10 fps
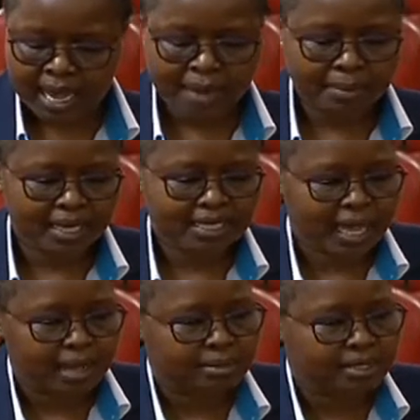And many
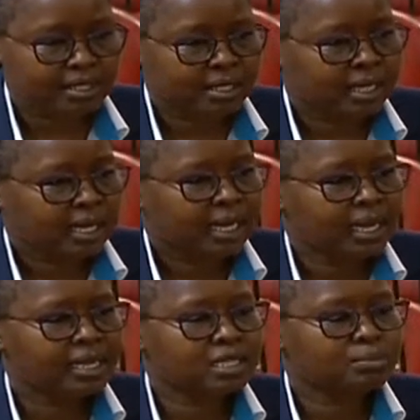times,
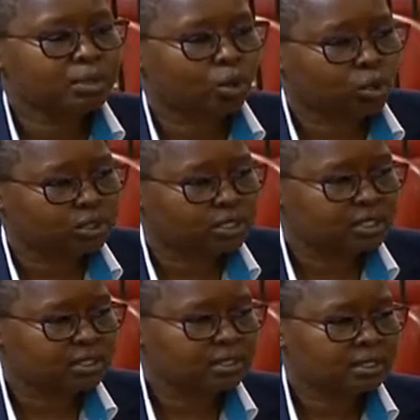it is
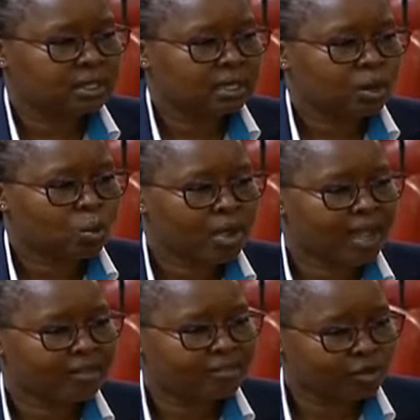because we
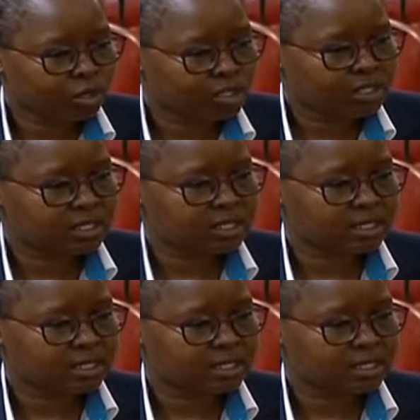have not